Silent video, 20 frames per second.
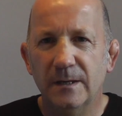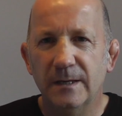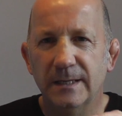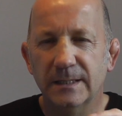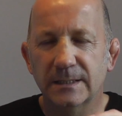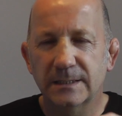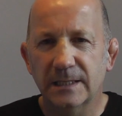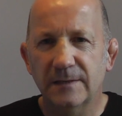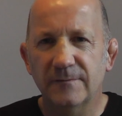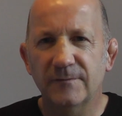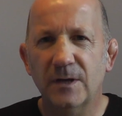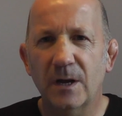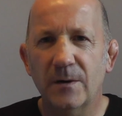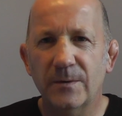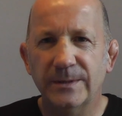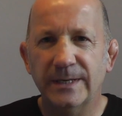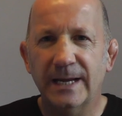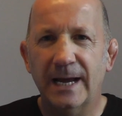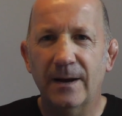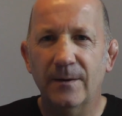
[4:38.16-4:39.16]
Instead of
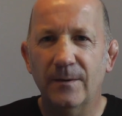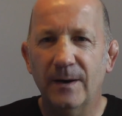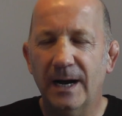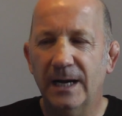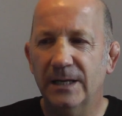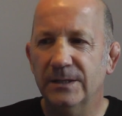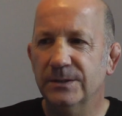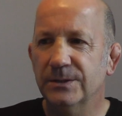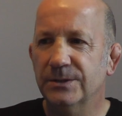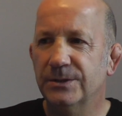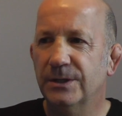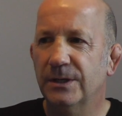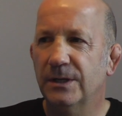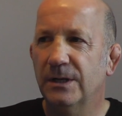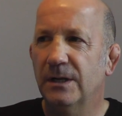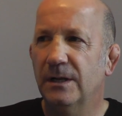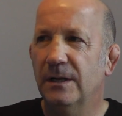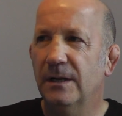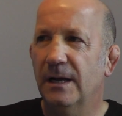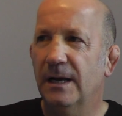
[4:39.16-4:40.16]
going out and
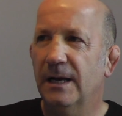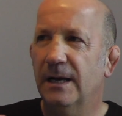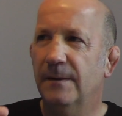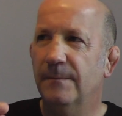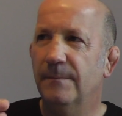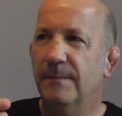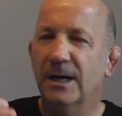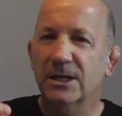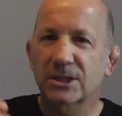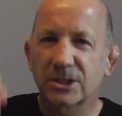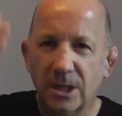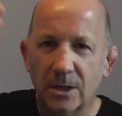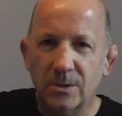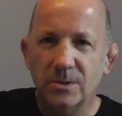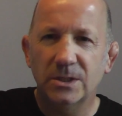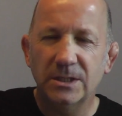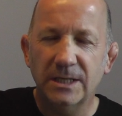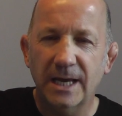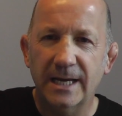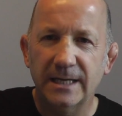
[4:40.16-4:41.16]

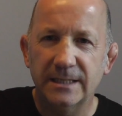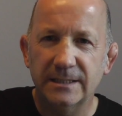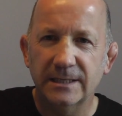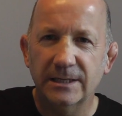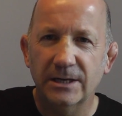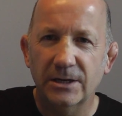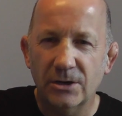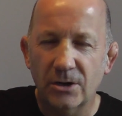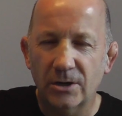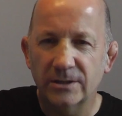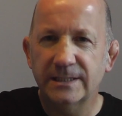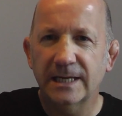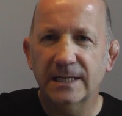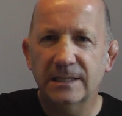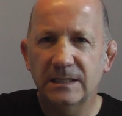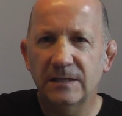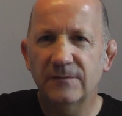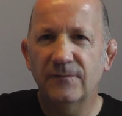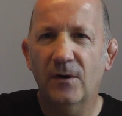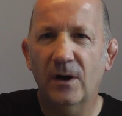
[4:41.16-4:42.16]
associating and
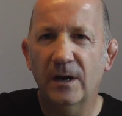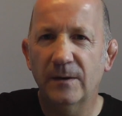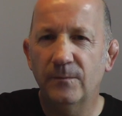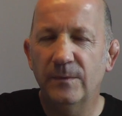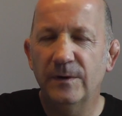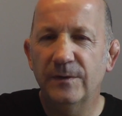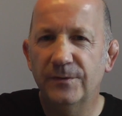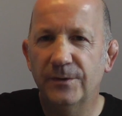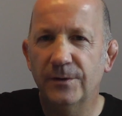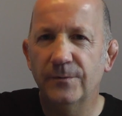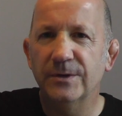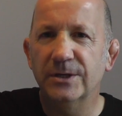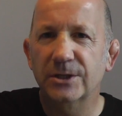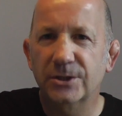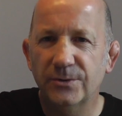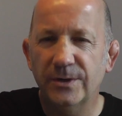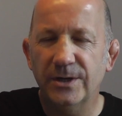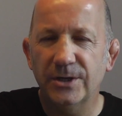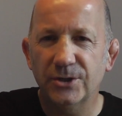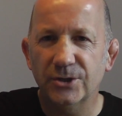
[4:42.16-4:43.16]
identifying with the
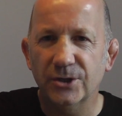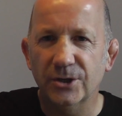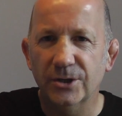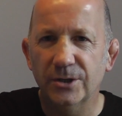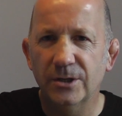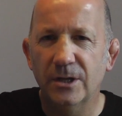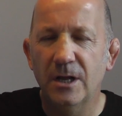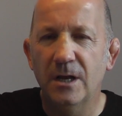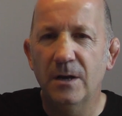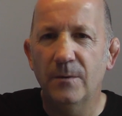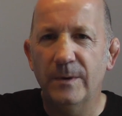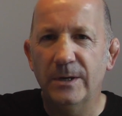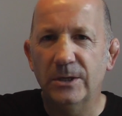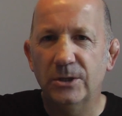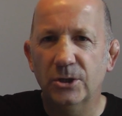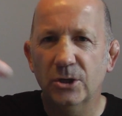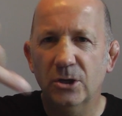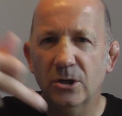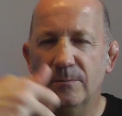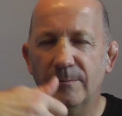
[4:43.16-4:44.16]
restriction, we
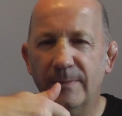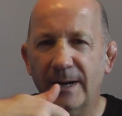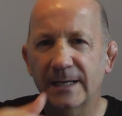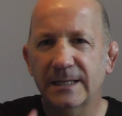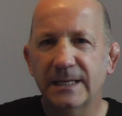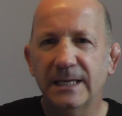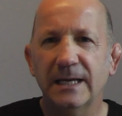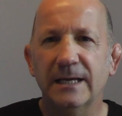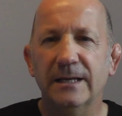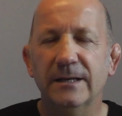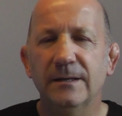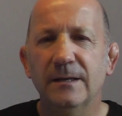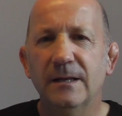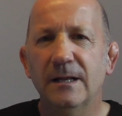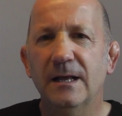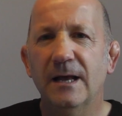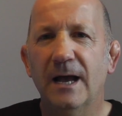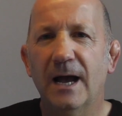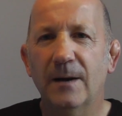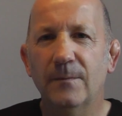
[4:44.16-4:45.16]
turn back in
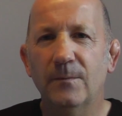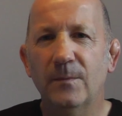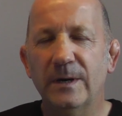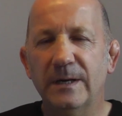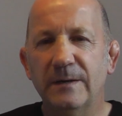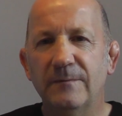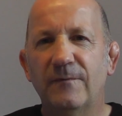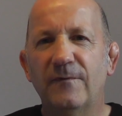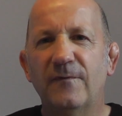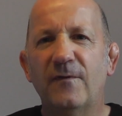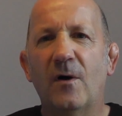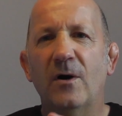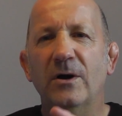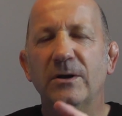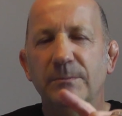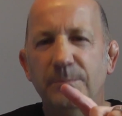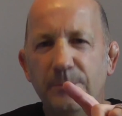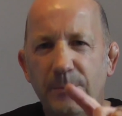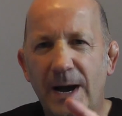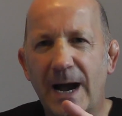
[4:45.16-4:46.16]
and we
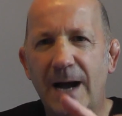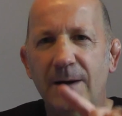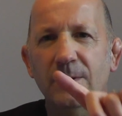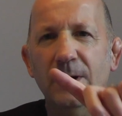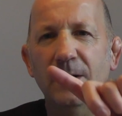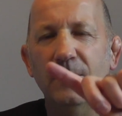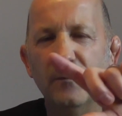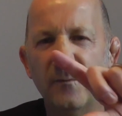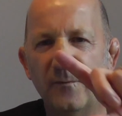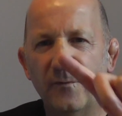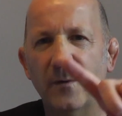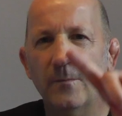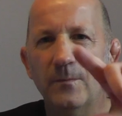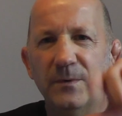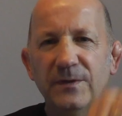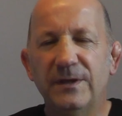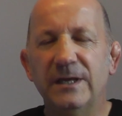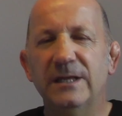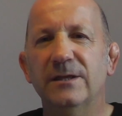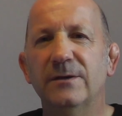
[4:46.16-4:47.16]
find power from
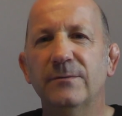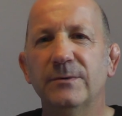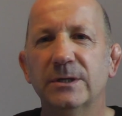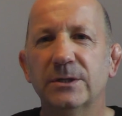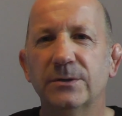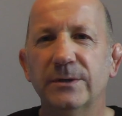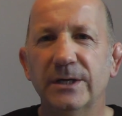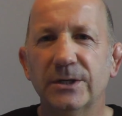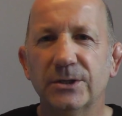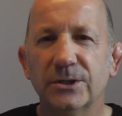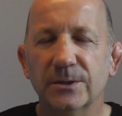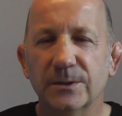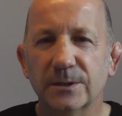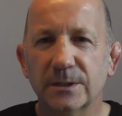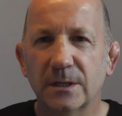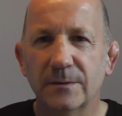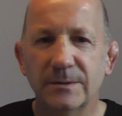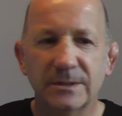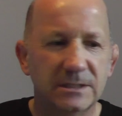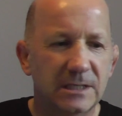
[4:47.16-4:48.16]
within the restriction.
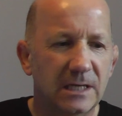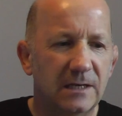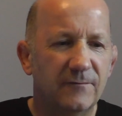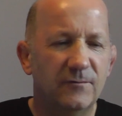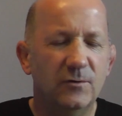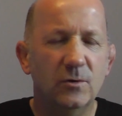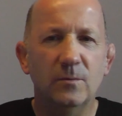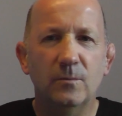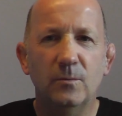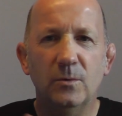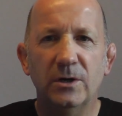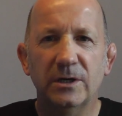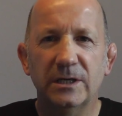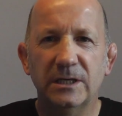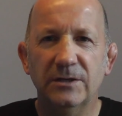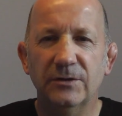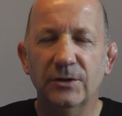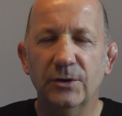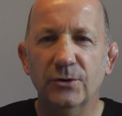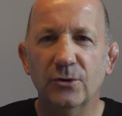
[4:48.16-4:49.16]
So instead of
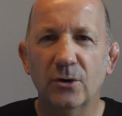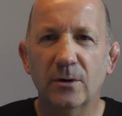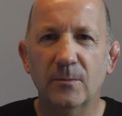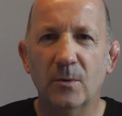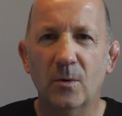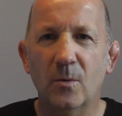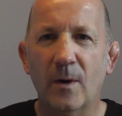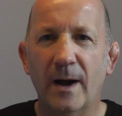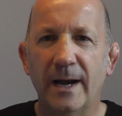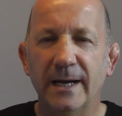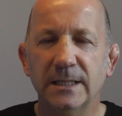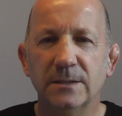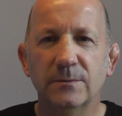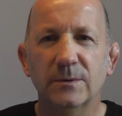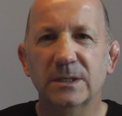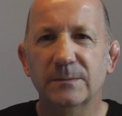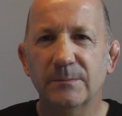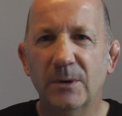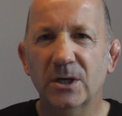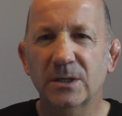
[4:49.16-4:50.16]
working in the normal ways,
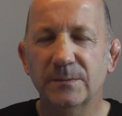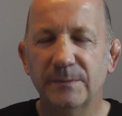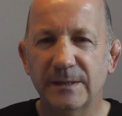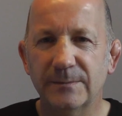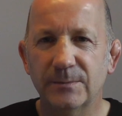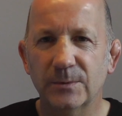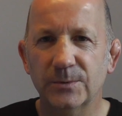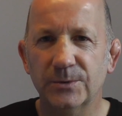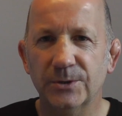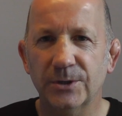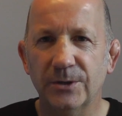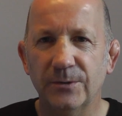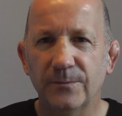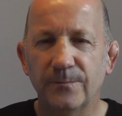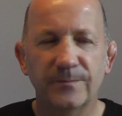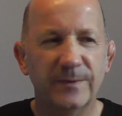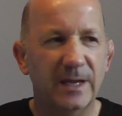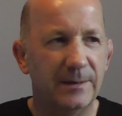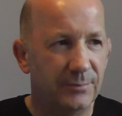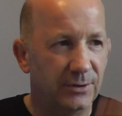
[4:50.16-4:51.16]
which most people do,
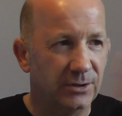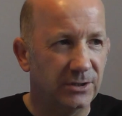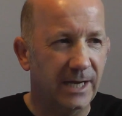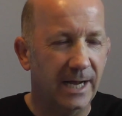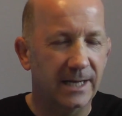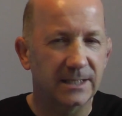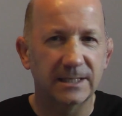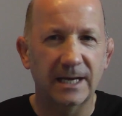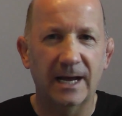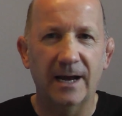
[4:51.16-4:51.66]
they project